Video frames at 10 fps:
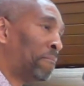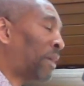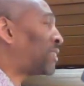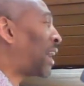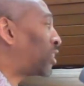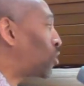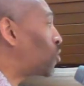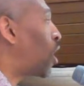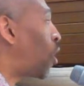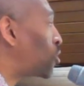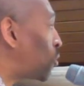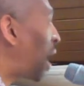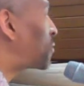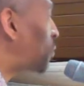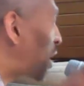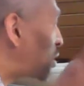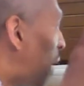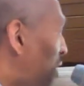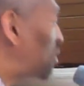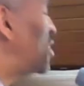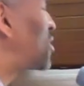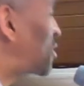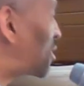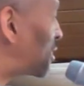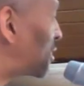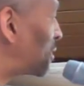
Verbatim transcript: Just like you know you have transgressions.